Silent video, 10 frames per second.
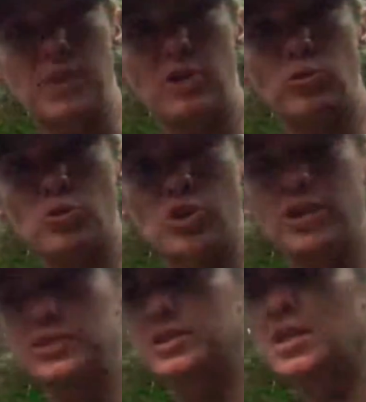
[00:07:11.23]
manual
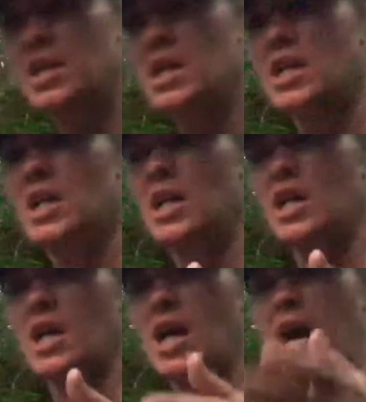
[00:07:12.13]
trucks,
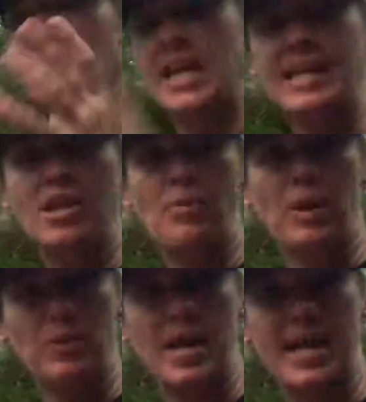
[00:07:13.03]
I like it on my
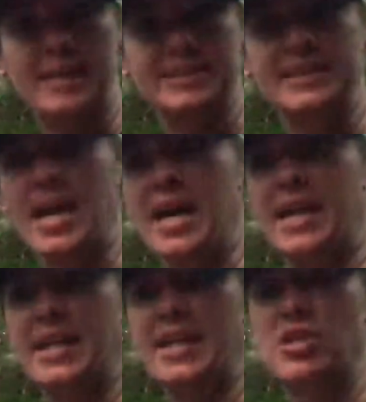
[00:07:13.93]
right hand
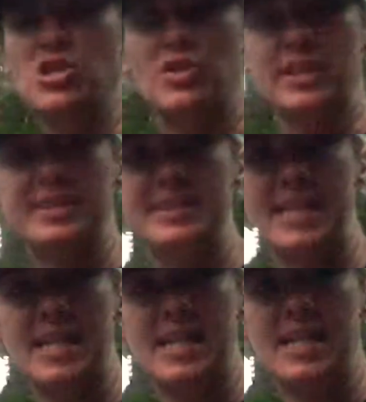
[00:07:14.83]
side, and as you can
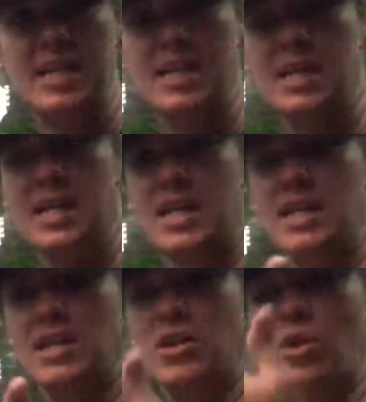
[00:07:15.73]
see,
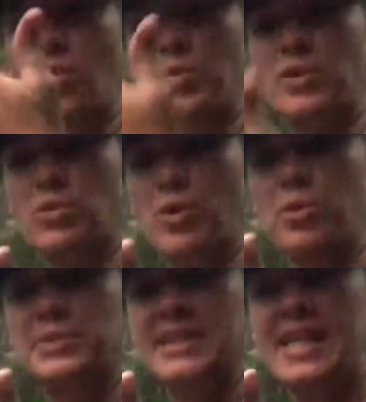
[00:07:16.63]
you know, when the
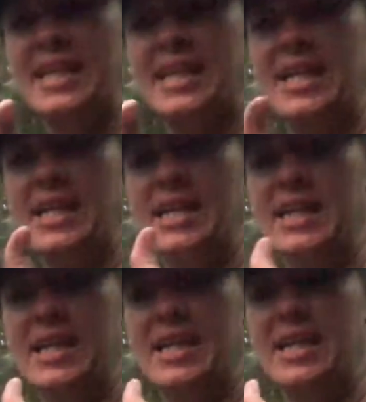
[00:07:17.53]
rope's in it,
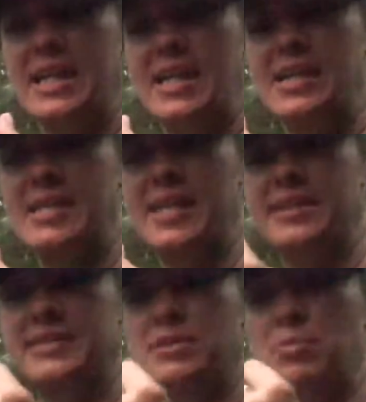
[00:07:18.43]
it tends to